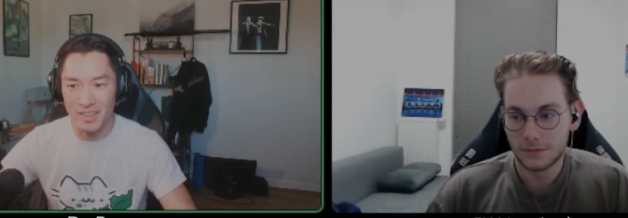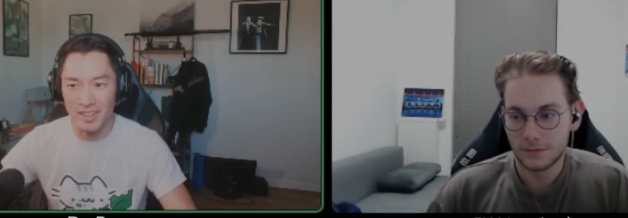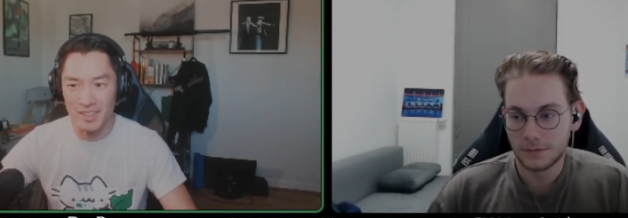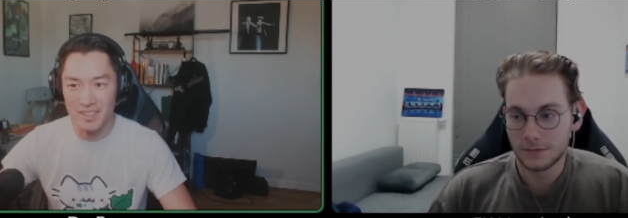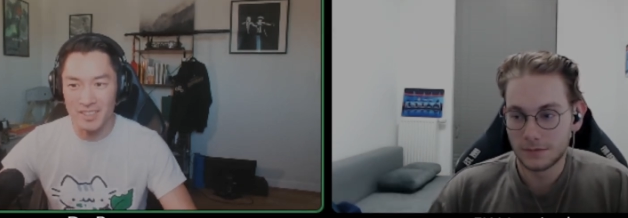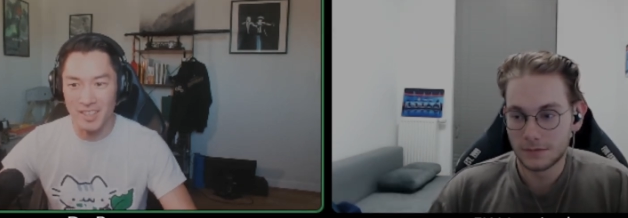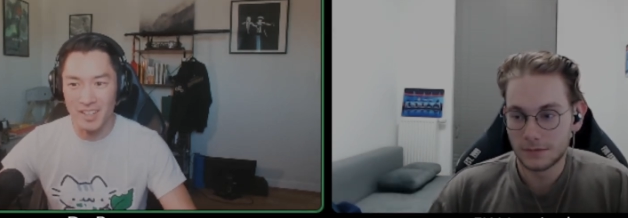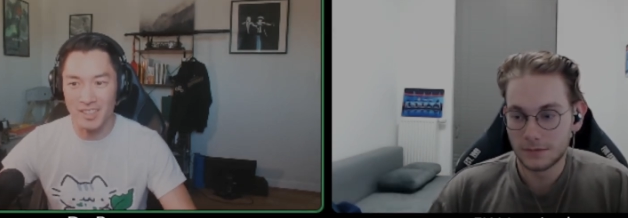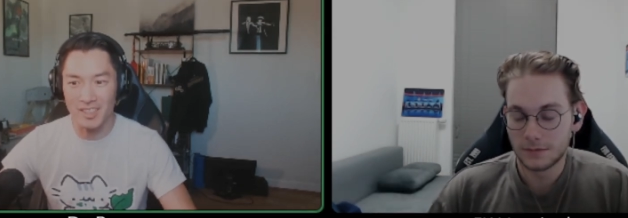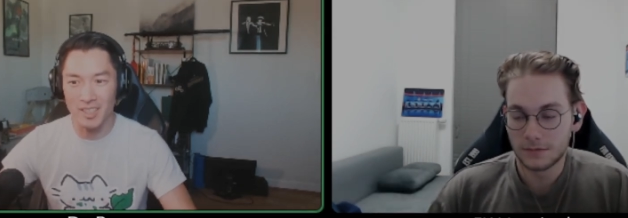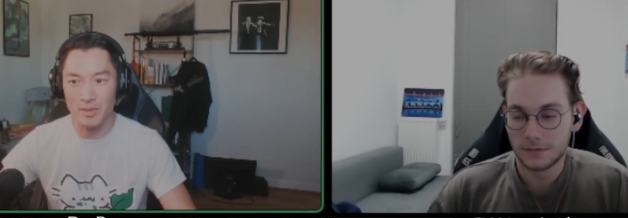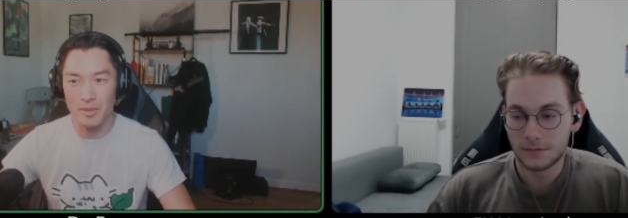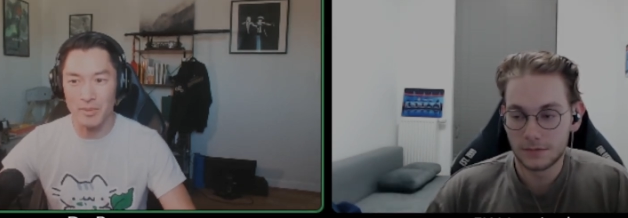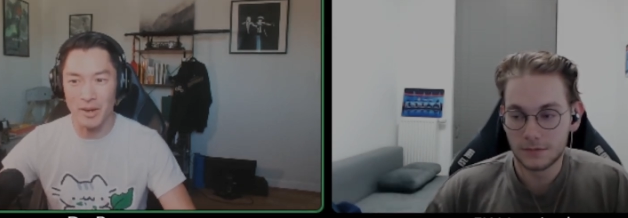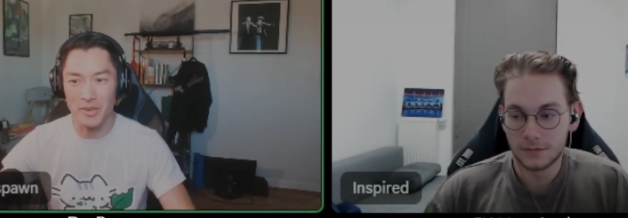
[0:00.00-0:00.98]
Speaker 1: Uh, let's talk a
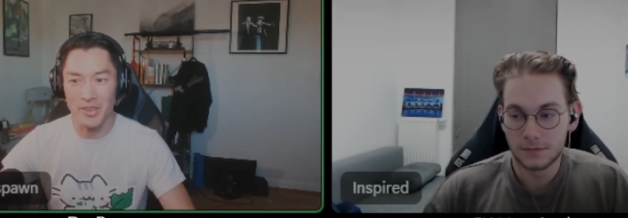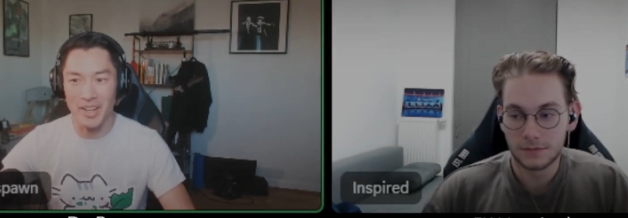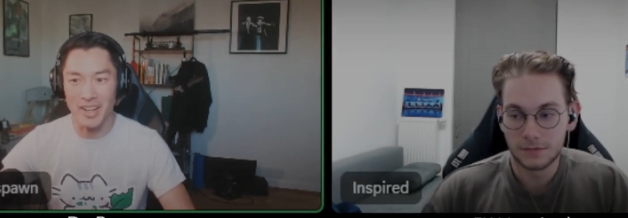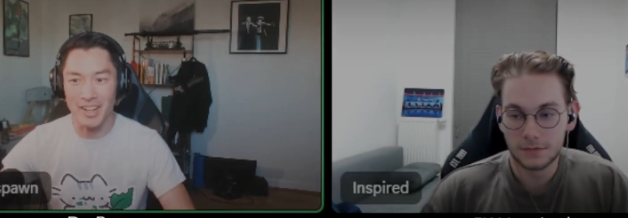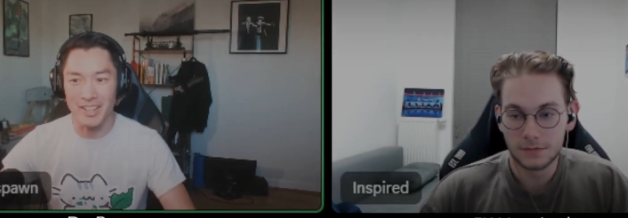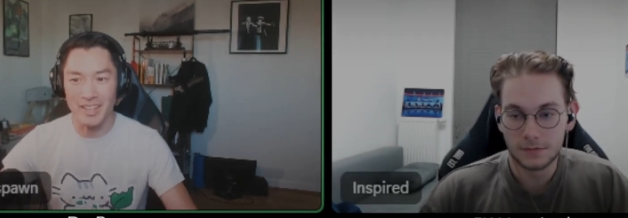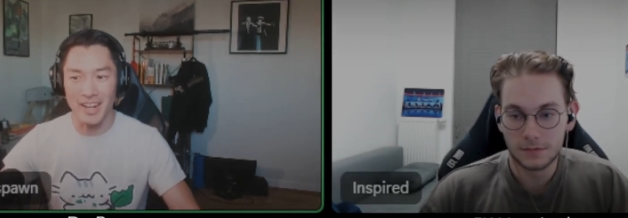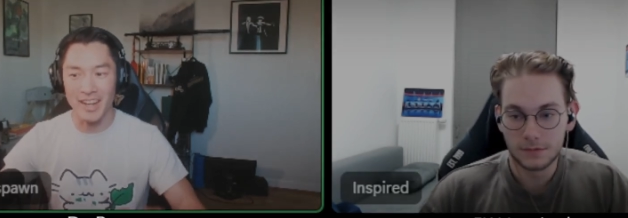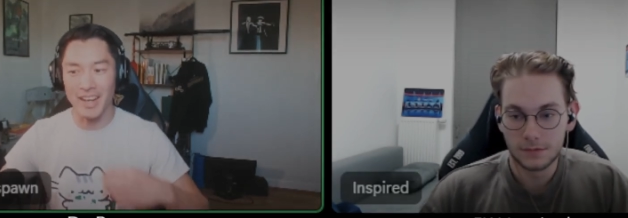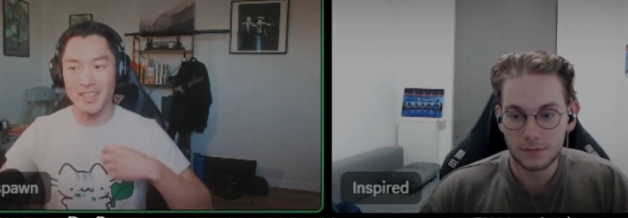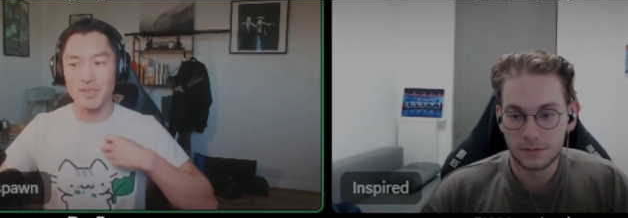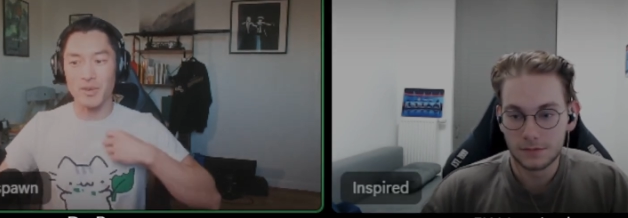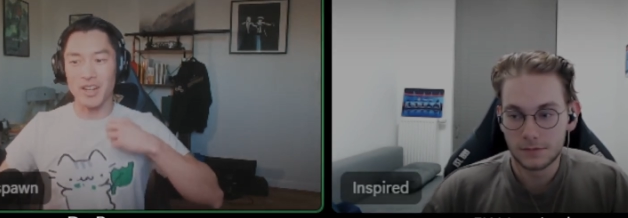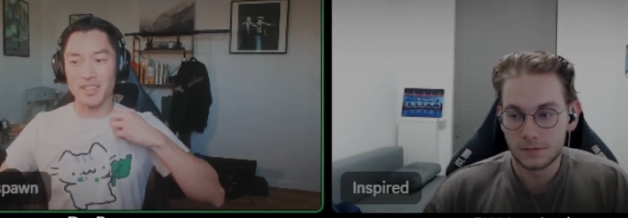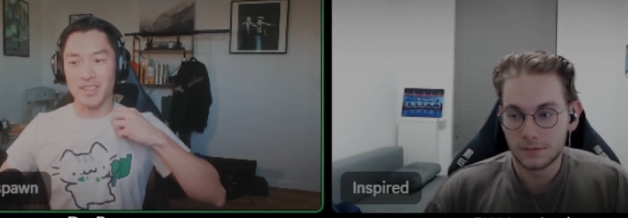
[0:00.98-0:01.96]
little bit about that. Yeah, I
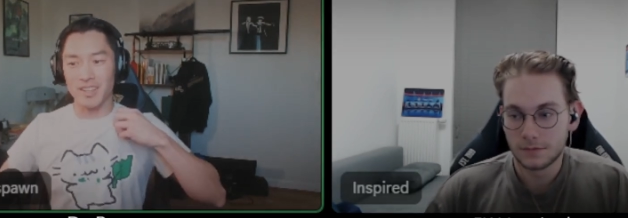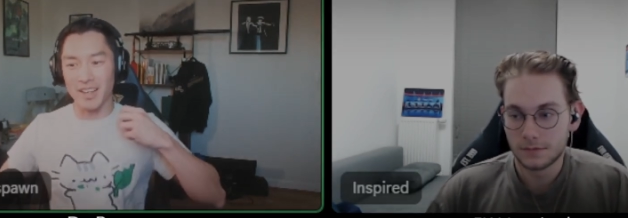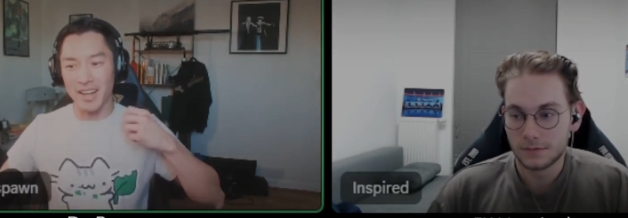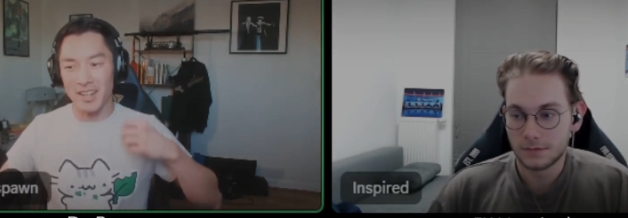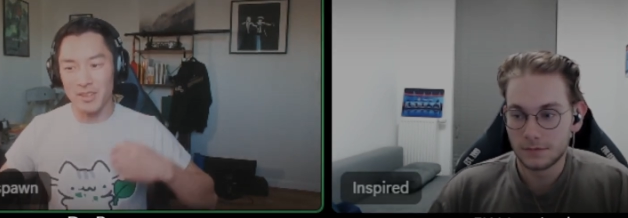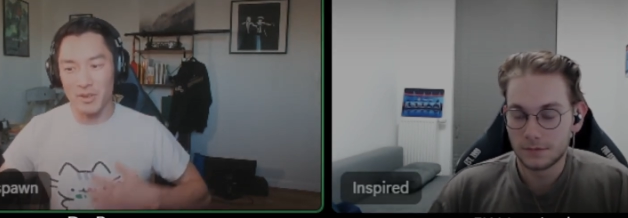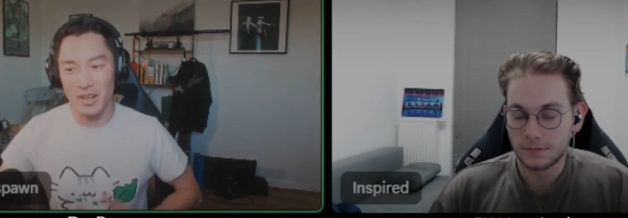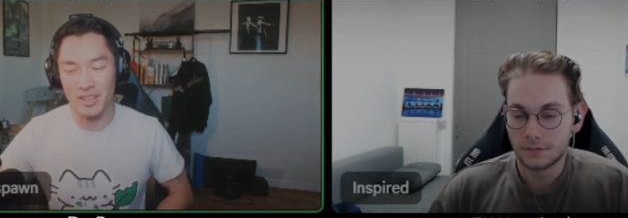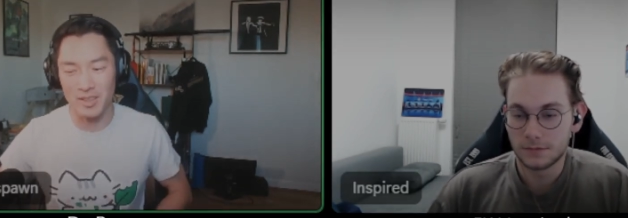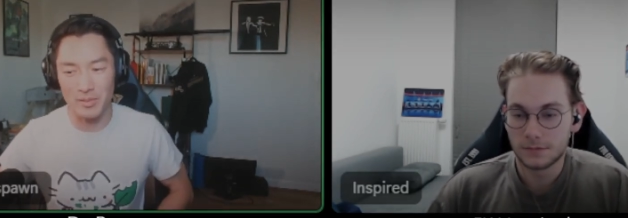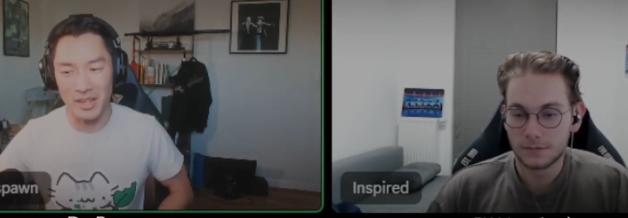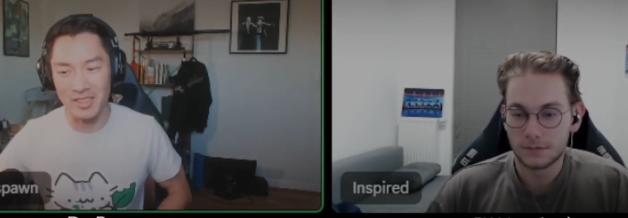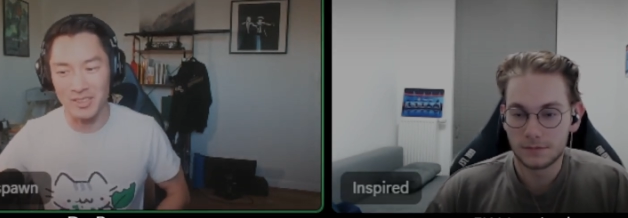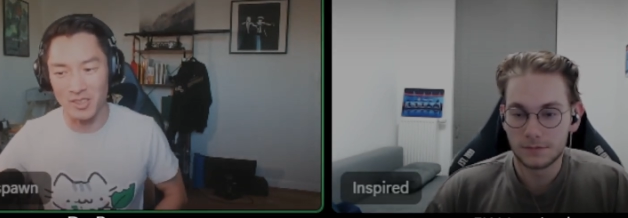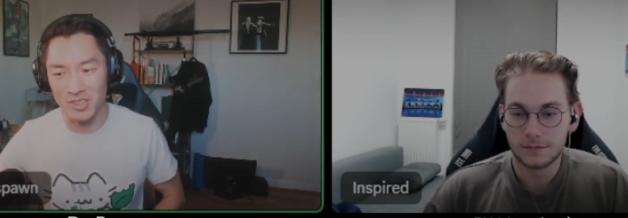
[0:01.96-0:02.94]
had to rock the I had to rock the
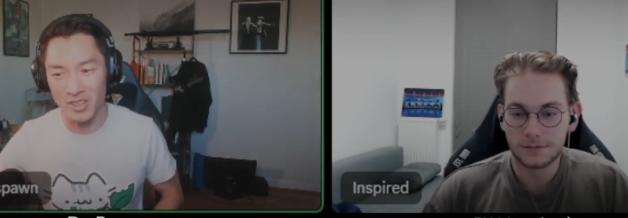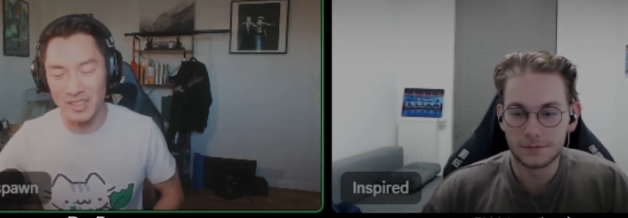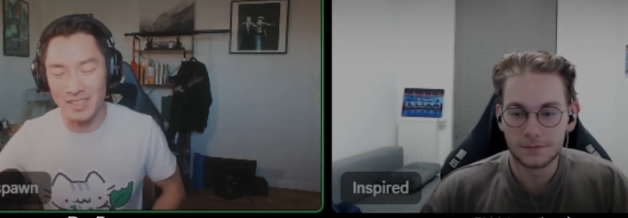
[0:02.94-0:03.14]
basil shirt.